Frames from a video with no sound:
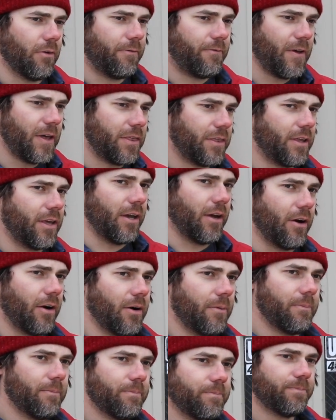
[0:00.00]
5th
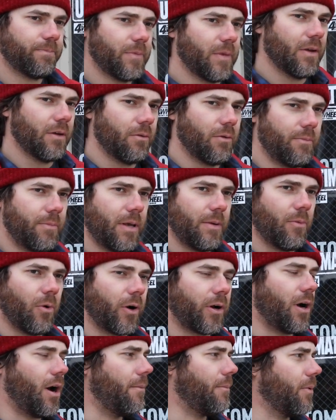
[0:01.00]
gear would be
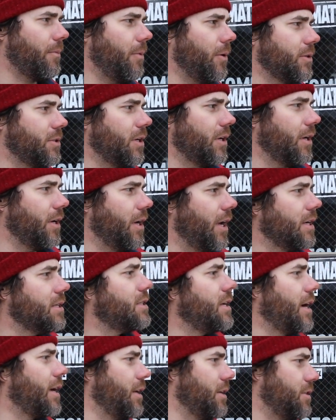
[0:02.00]
more comparable to a
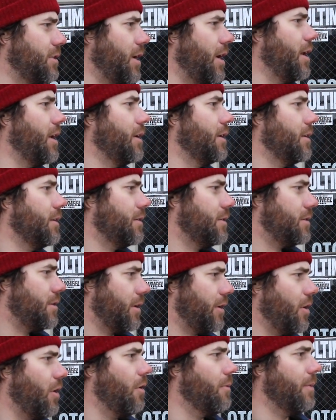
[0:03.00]
2nd gen
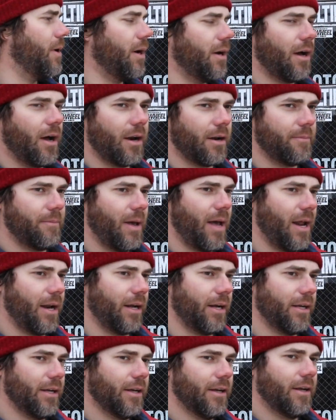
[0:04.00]
Tacoma
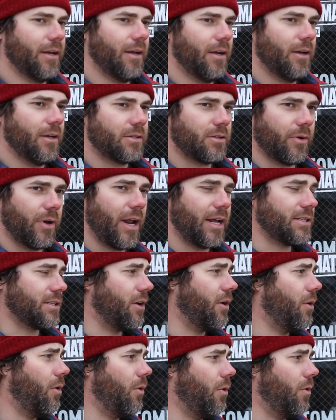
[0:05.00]
automatic. So it has
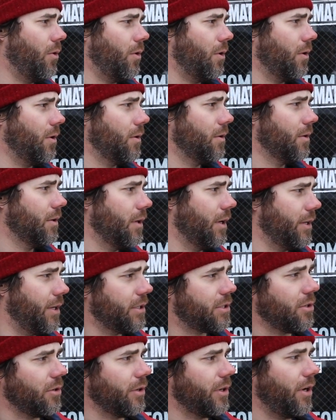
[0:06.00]
a whole
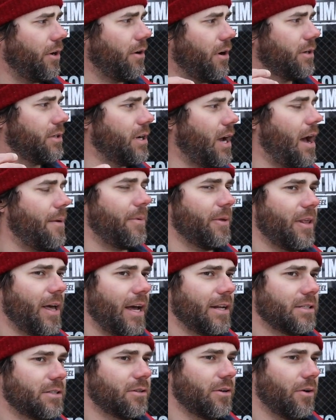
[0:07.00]
additional gear on top of
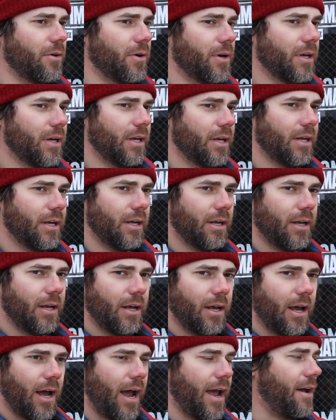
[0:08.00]
that. So
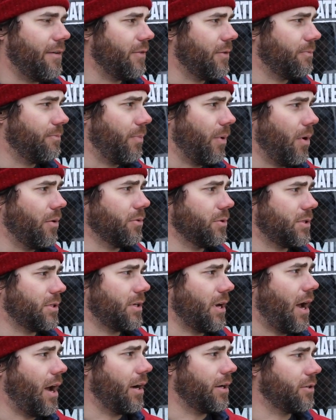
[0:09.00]
I have a bone
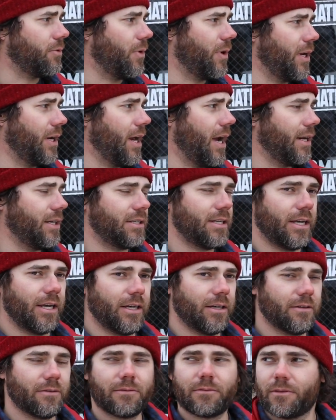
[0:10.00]
stock
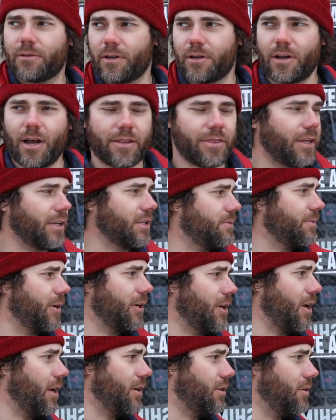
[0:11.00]
2019. Nothing's
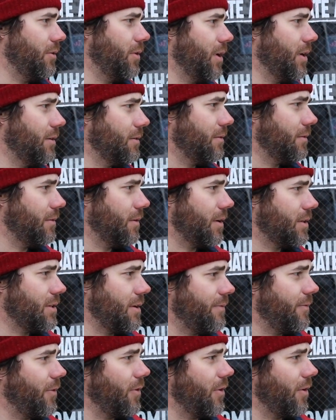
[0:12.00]
been done to it
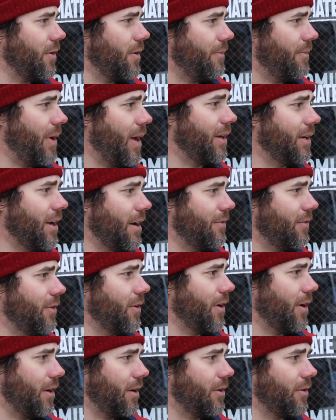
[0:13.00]
except for a bed
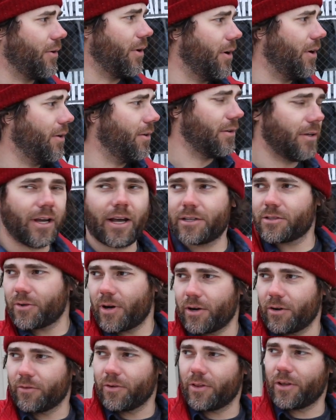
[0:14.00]
cover and a grill. Yeah, it's right over